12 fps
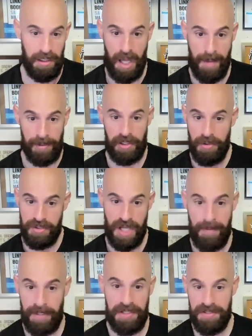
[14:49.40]
I'm a coach,
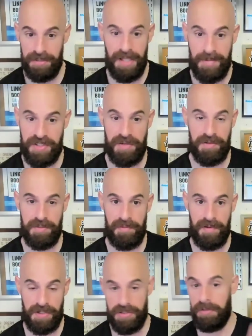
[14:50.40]
I'm a consultant, I'm a service
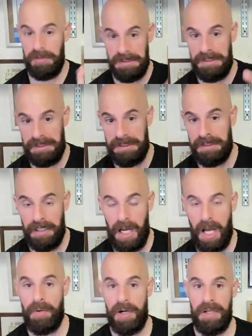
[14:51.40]
professional.
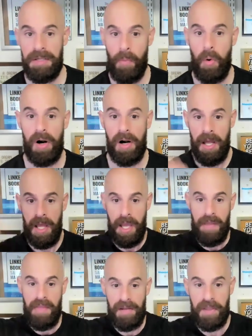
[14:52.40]
I want to read more.
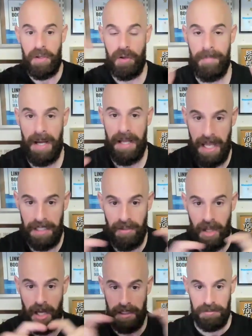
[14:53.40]
And then if they go to my
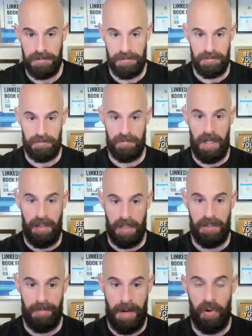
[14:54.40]
headline, right?
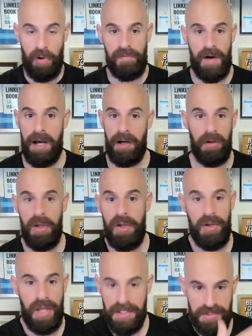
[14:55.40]
Under my profile,
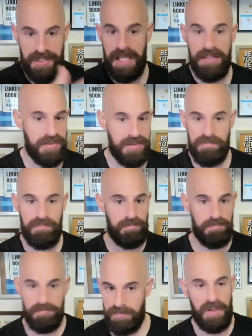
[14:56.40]
it states
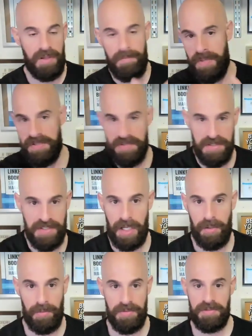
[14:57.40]
business
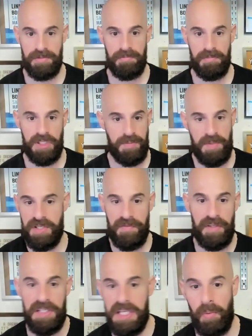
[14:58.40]
titles,
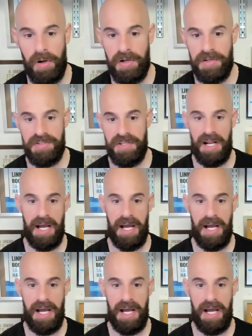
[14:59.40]
specific keywords that